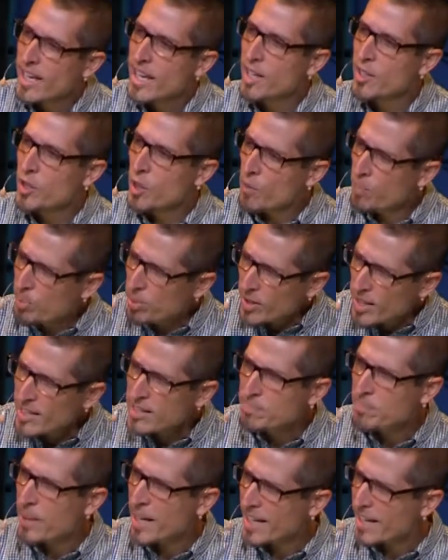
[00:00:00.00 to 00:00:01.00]
can you
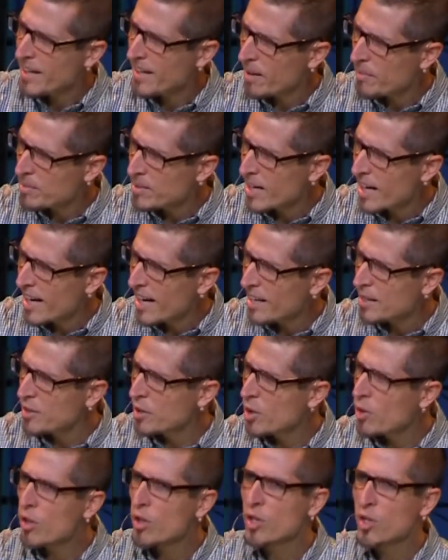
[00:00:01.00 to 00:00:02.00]
please pick it up, God?
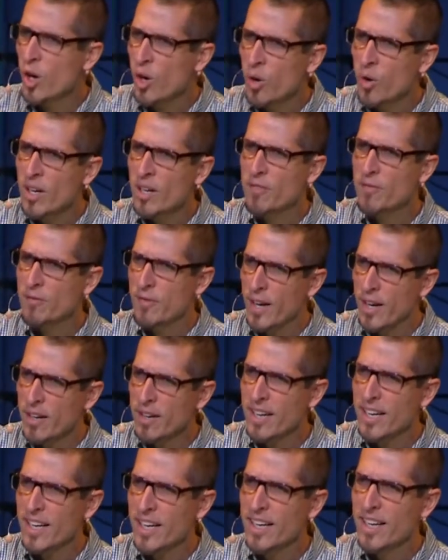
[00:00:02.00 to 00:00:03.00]
You are going
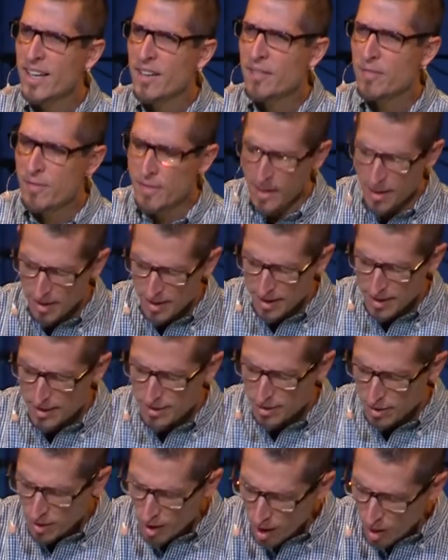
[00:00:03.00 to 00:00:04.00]
very, very
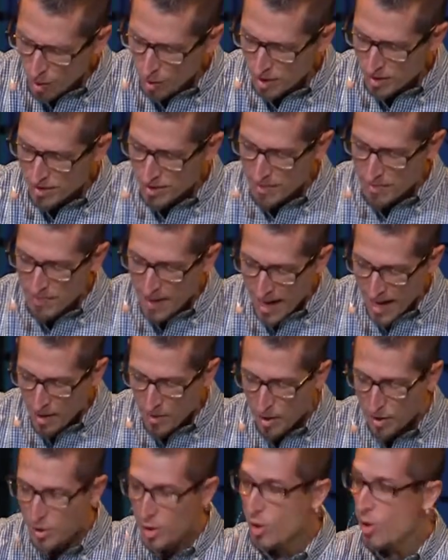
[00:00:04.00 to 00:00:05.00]
slow. What's the matter
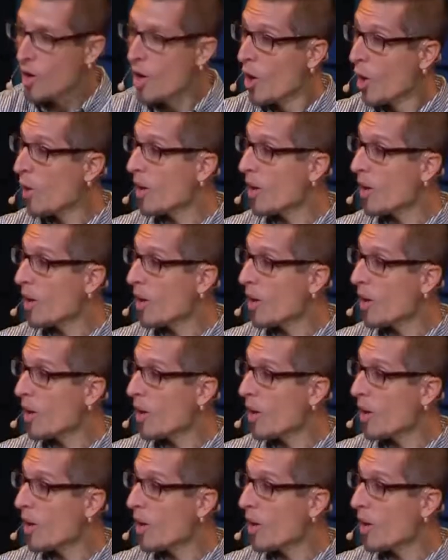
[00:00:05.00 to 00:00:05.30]
with you?